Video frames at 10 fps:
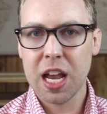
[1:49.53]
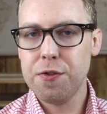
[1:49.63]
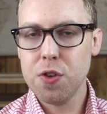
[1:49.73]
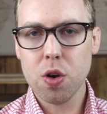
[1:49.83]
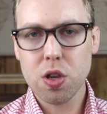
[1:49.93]

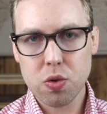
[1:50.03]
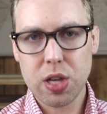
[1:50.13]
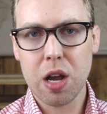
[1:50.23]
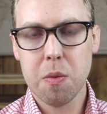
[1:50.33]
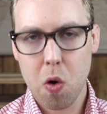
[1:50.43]
If you're
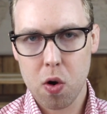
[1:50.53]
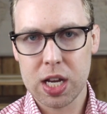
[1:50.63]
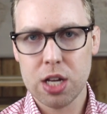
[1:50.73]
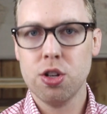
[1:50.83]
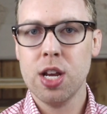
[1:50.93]
using a
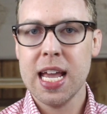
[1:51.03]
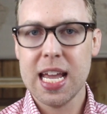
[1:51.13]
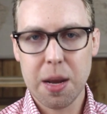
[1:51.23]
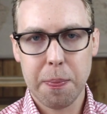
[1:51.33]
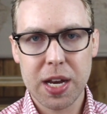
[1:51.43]
mortgage
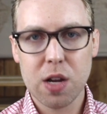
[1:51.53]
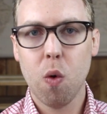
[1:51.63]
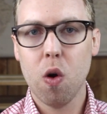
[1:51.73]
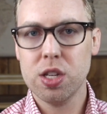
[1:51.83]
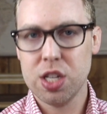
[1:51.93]
in a bidding
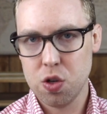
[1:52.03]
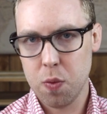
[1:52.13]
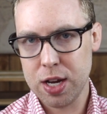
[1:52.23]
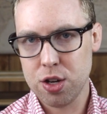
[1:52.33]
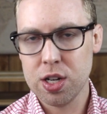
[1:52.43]
war
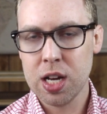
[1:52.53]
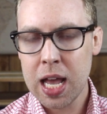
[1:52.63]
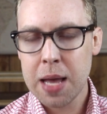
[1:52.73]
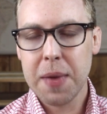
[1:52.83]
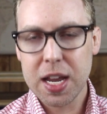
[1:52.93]
situation,
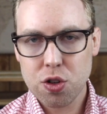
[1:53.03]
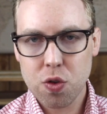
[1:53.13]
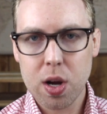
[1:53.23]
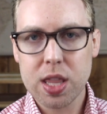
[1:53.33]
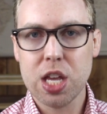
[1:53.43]
make
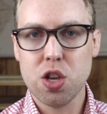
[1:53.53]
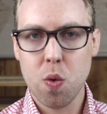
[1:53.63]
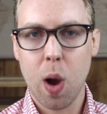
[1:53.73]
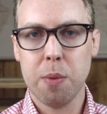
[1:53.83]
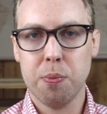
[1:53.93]
sure that
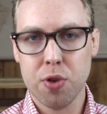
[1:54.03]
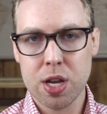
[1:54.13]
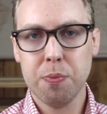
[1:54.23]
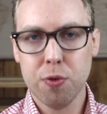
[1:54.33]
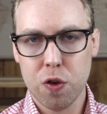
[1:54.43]
you are
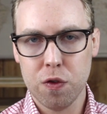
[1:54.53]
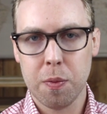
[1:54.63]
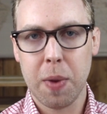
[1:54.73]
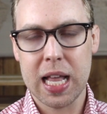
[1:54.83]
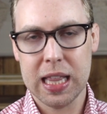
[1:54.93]
pre-approved
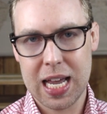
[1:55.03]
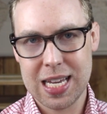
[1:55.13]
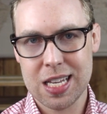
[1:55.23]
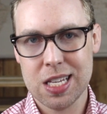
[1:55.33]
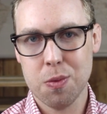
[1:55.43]
by a
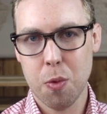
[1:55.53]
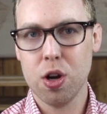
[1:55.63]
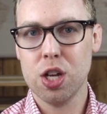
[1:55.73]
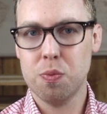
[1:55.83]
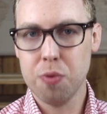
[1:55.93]
licensed mortgage